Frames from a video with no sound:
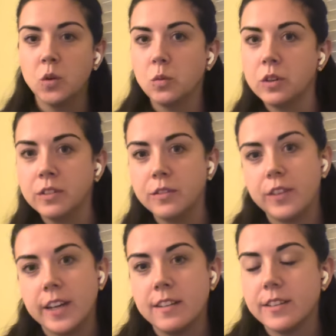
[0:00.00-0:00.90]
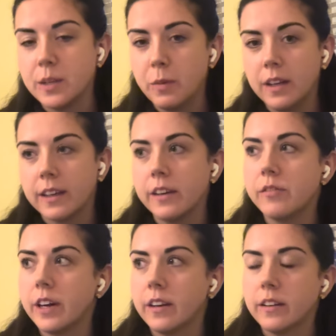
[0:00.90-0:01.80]
One final tip I'll give
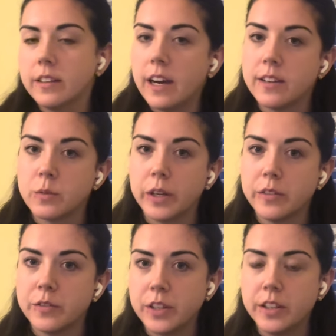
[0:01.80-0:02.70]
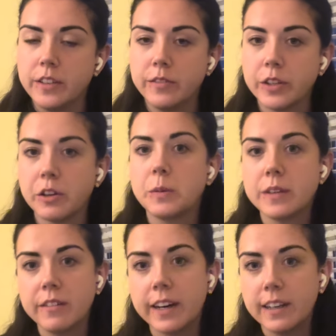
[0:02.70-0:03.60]
that has worked for the groups
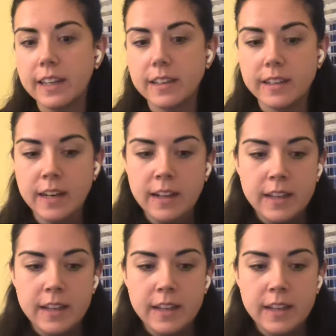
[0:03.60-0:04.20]
I've had lately